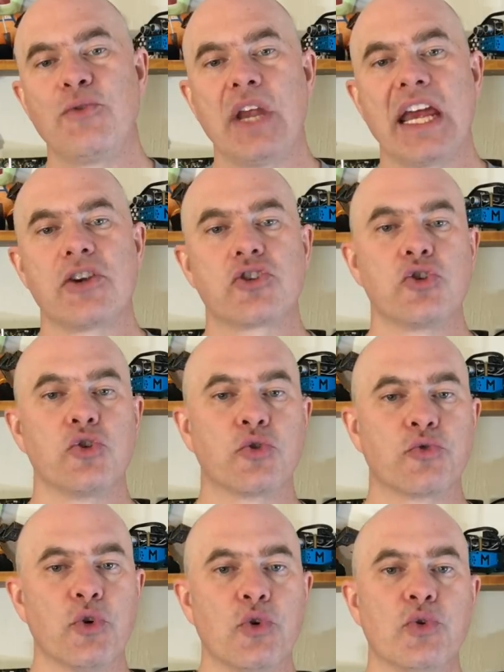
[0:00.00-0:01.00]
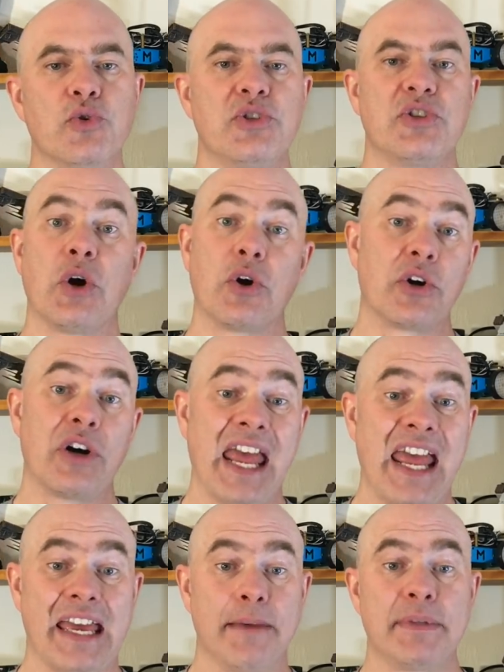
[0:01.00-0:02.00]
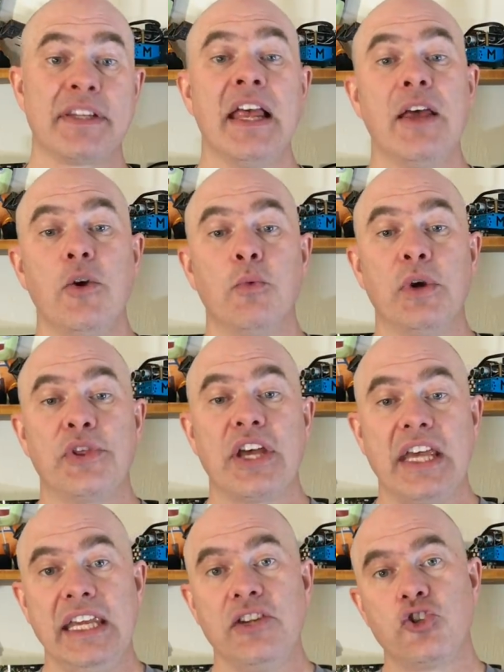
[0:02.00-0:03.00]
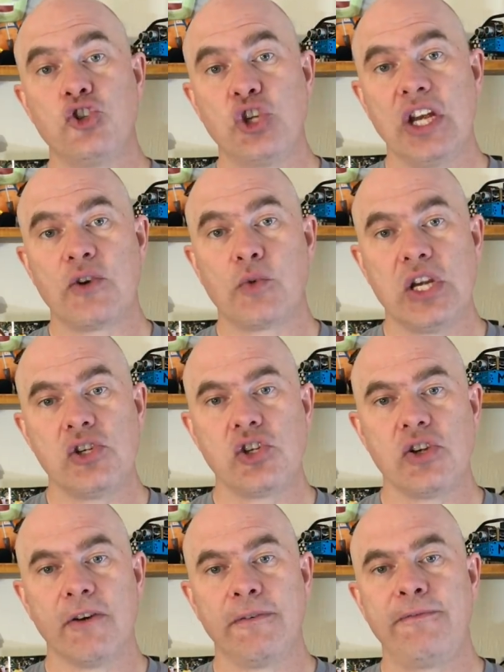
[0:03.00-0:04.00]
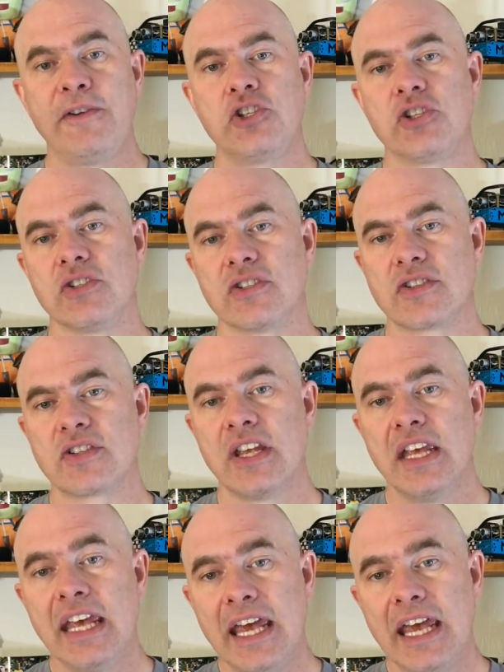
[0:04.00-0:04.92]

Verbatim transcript: reaction grows or ebbs with each generation of fissions.